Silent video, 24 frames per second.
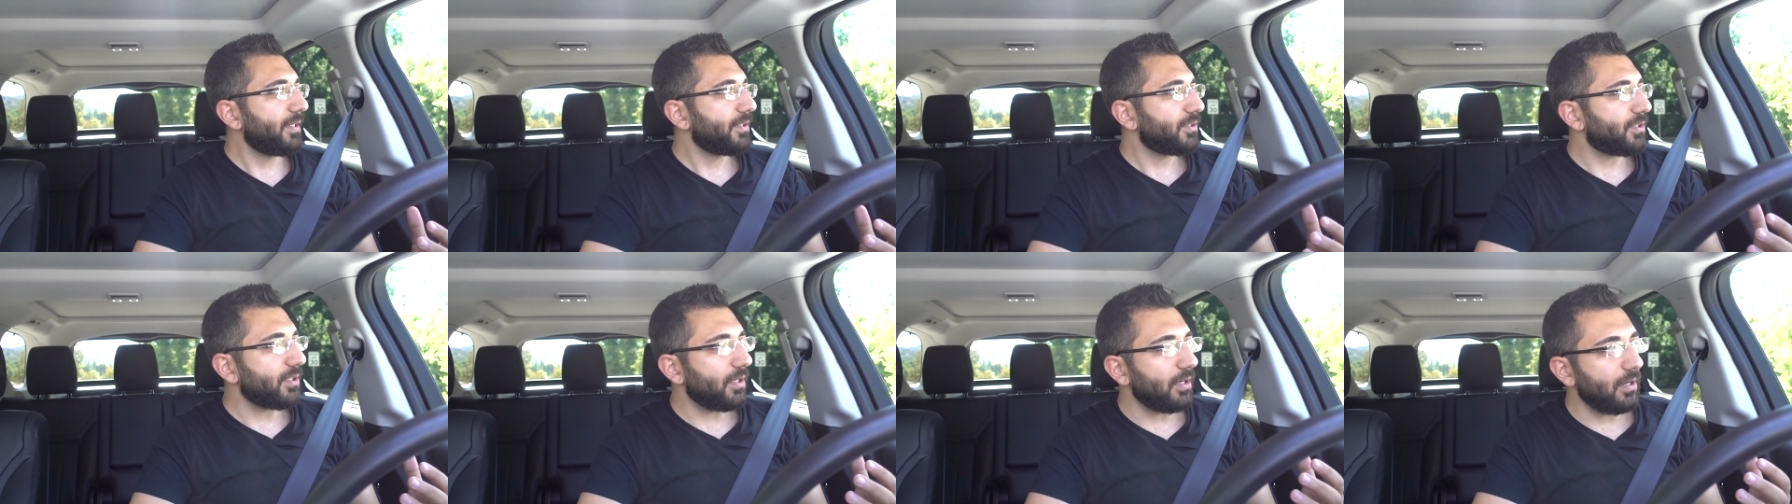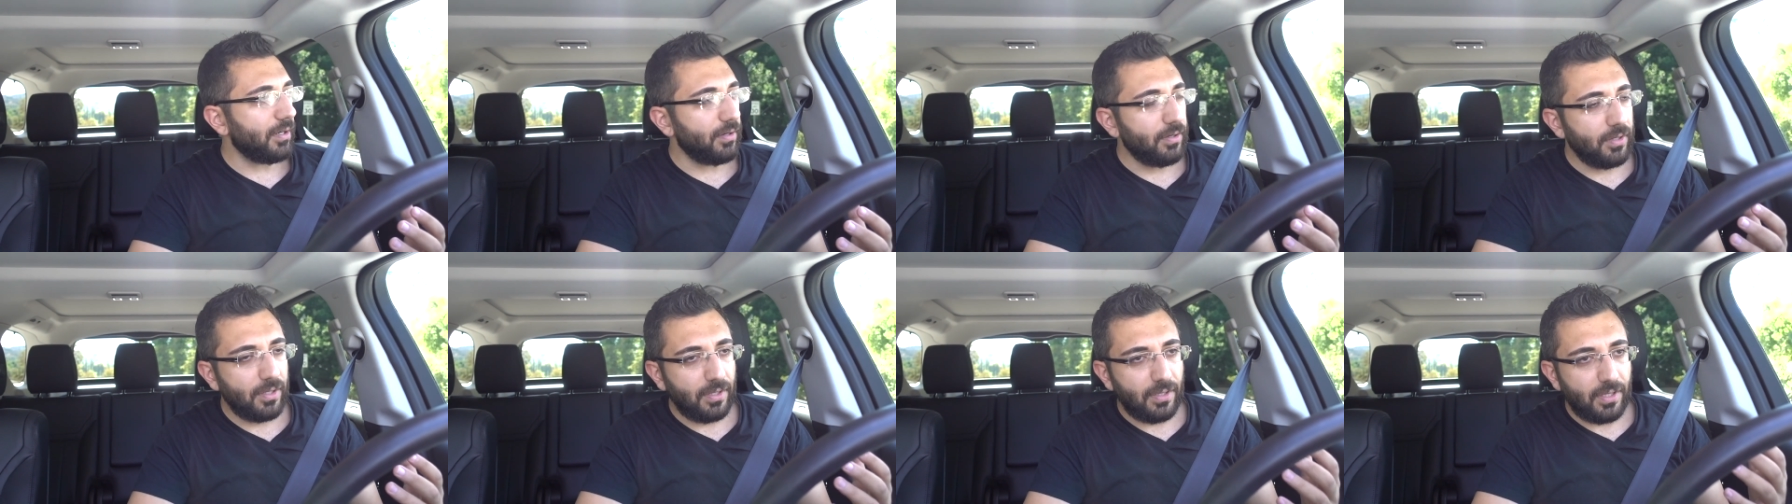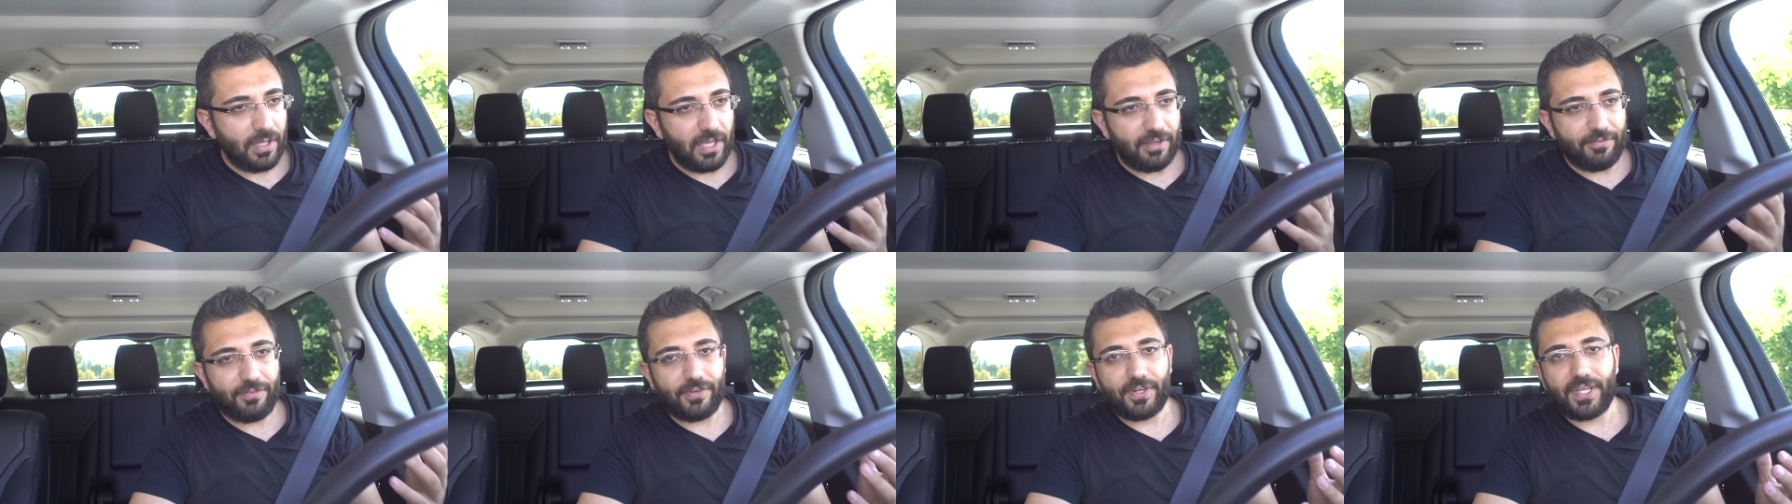So
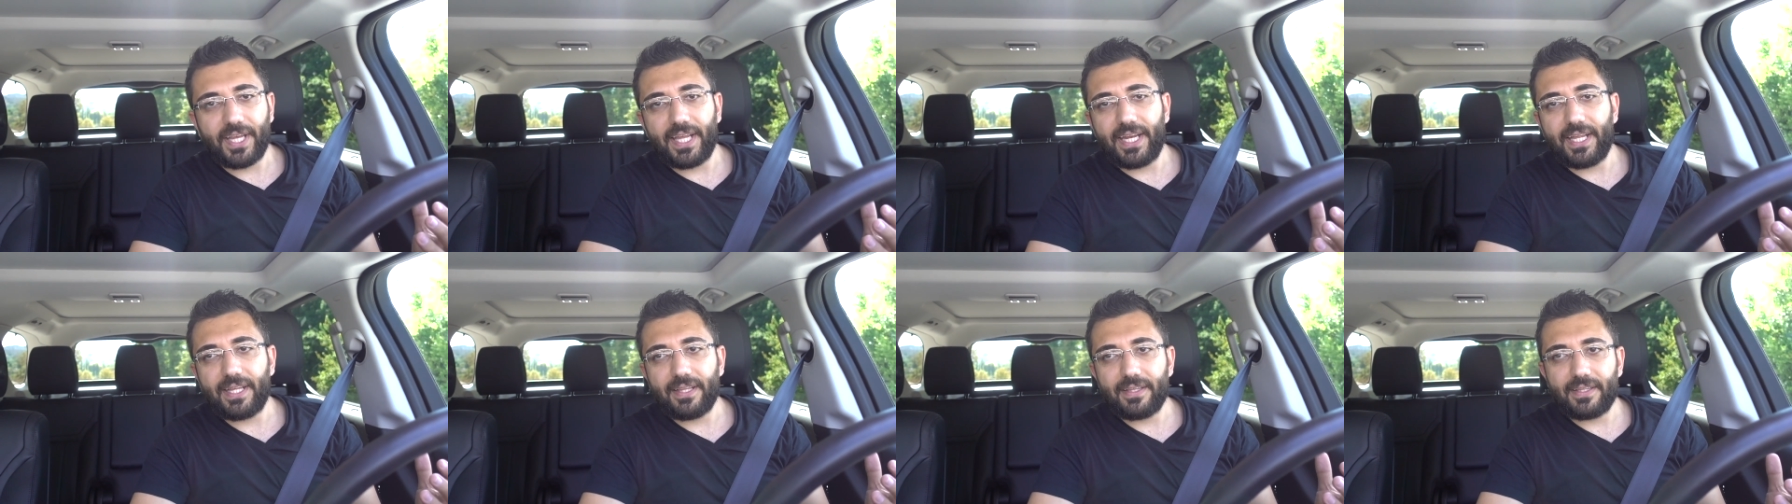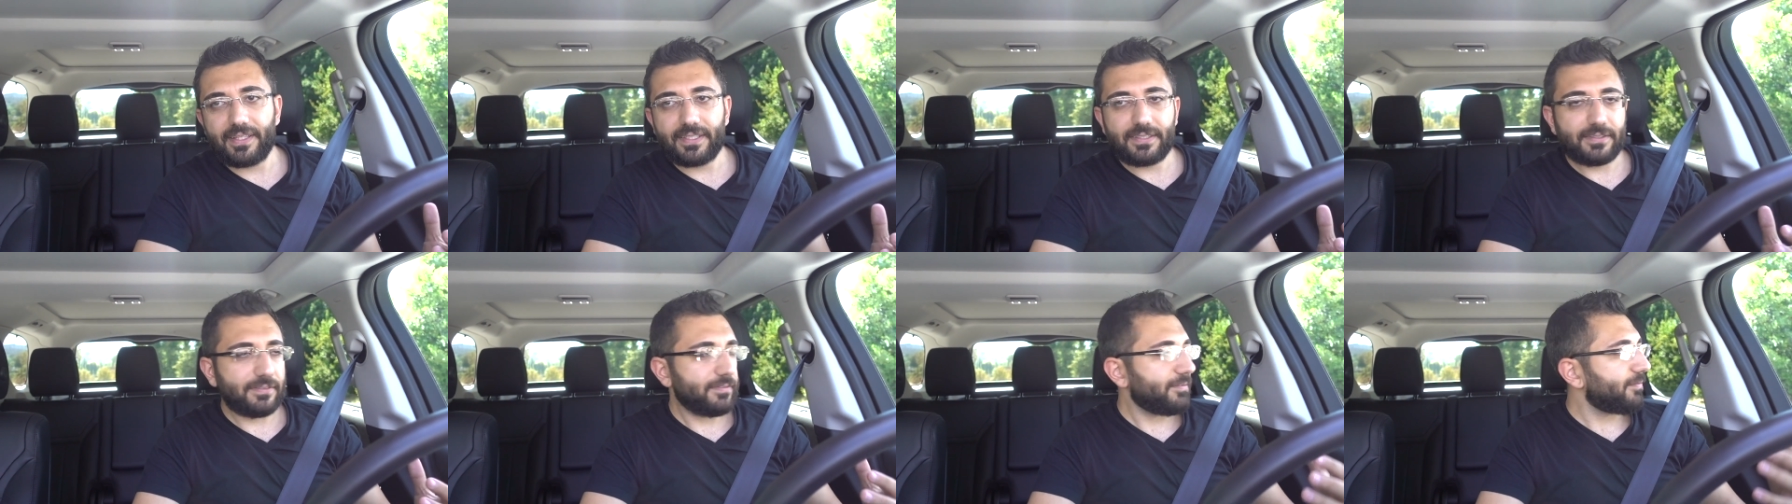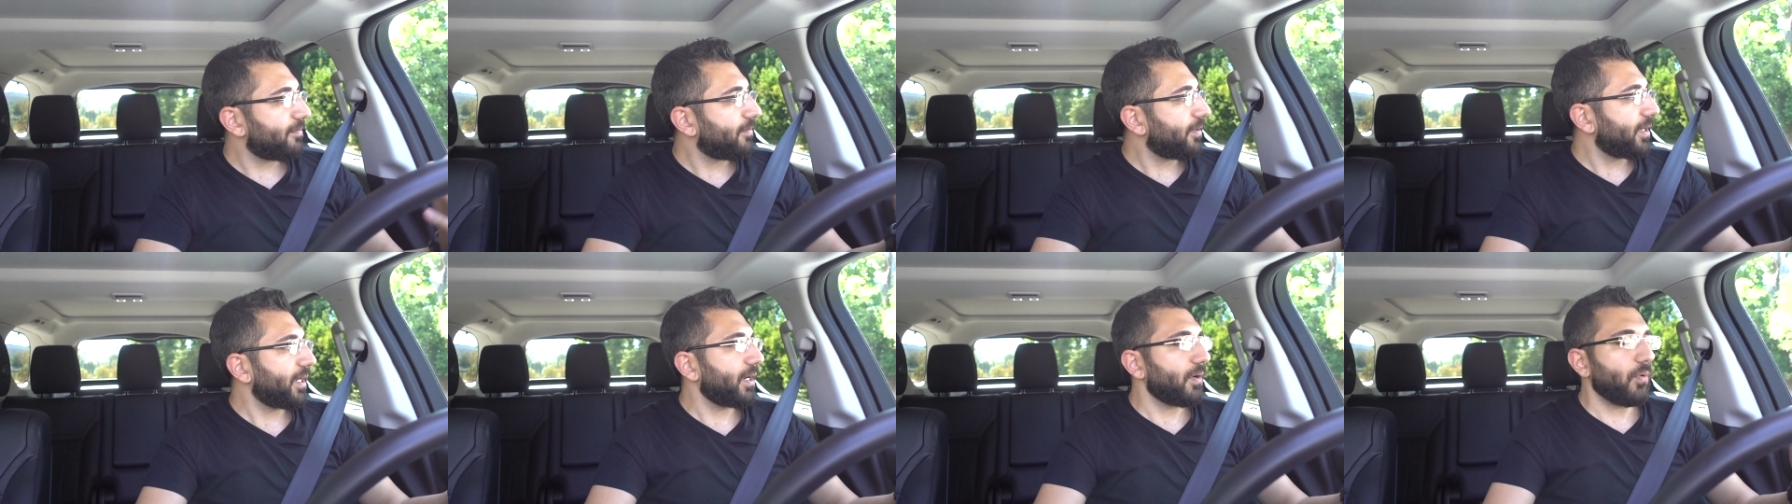if you're getting this
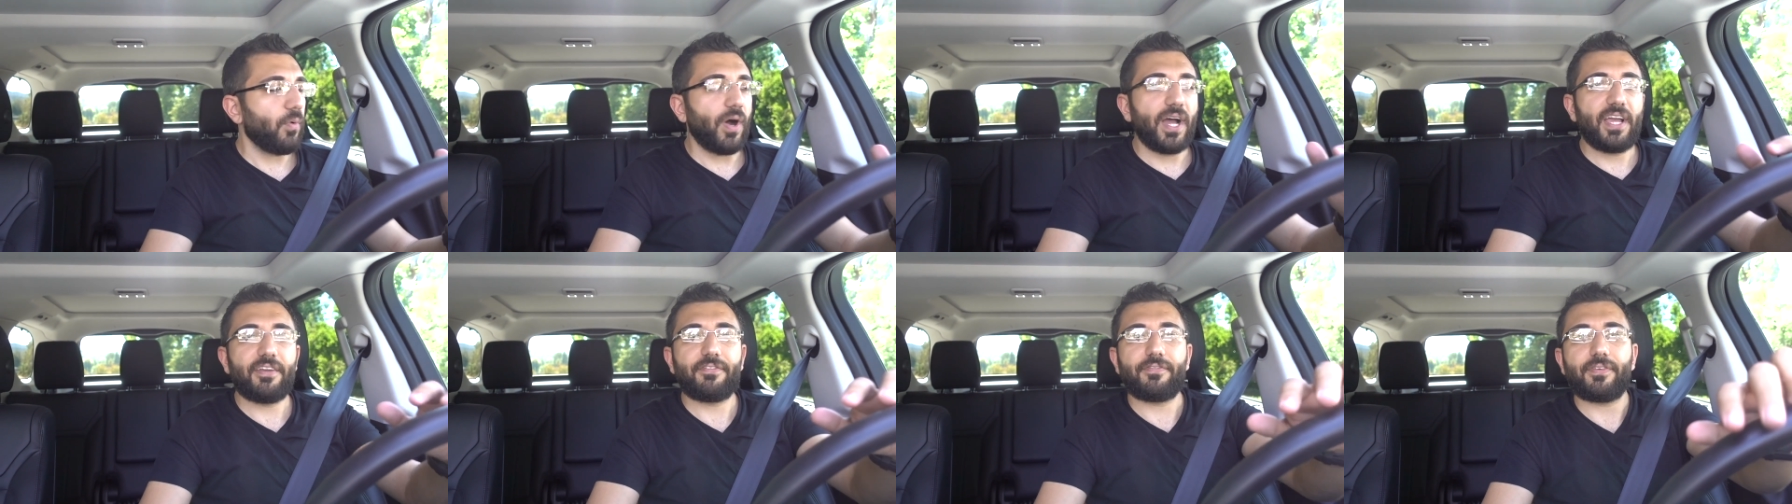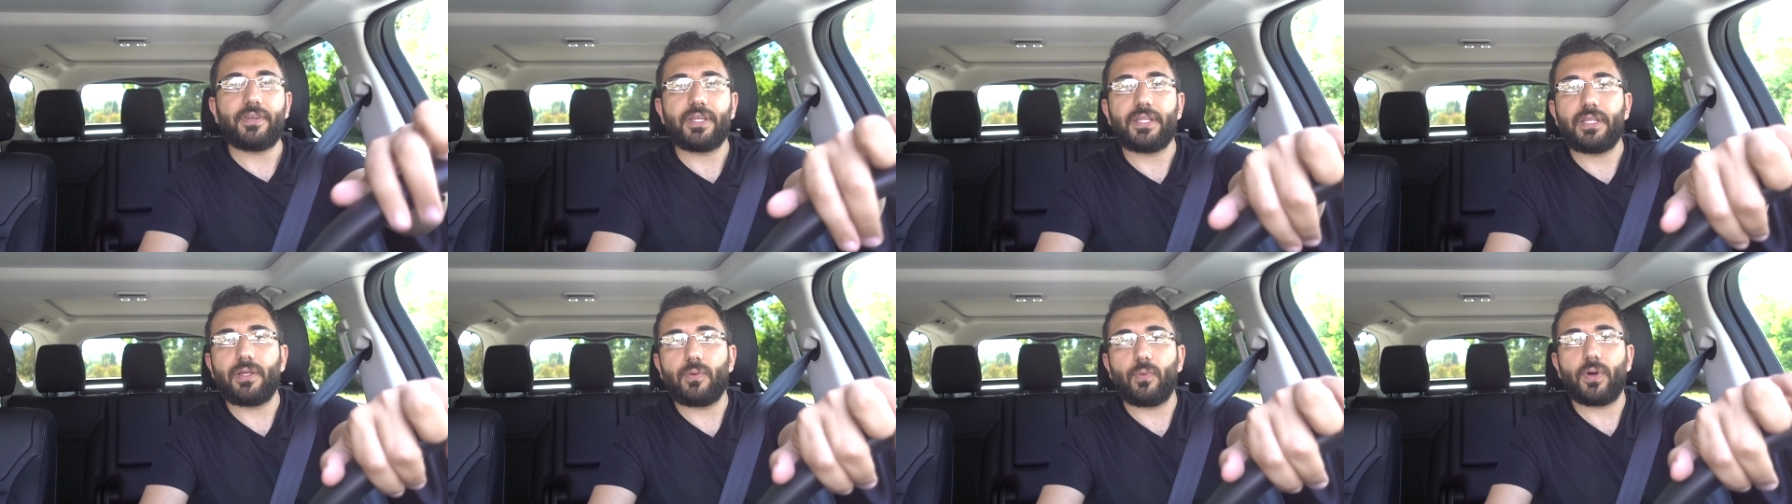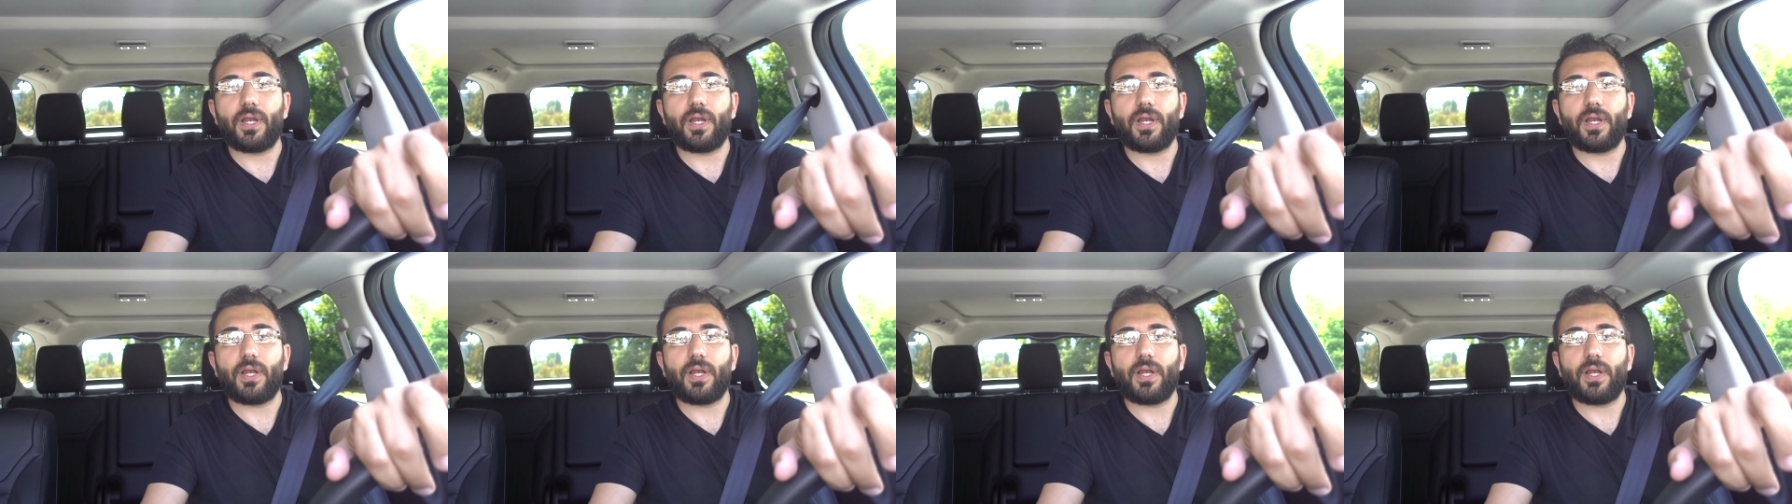for your wifey and you